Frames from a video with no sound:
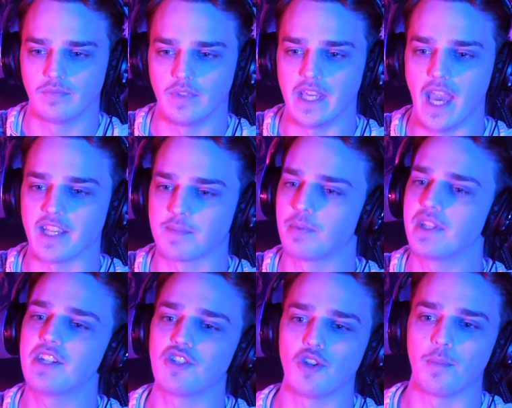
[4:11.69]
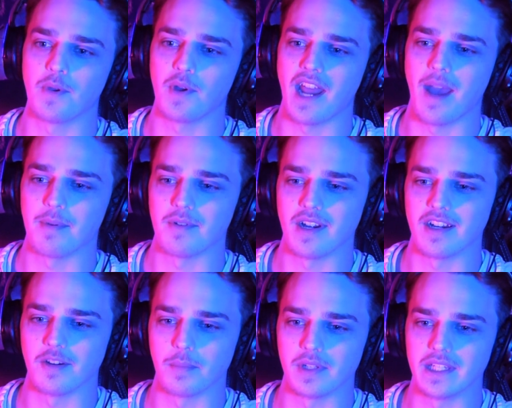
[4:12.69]
Yes, please show me what happened right
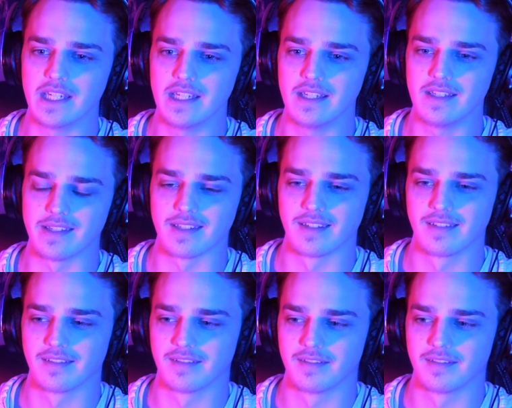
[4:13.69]
here, please. Who are you?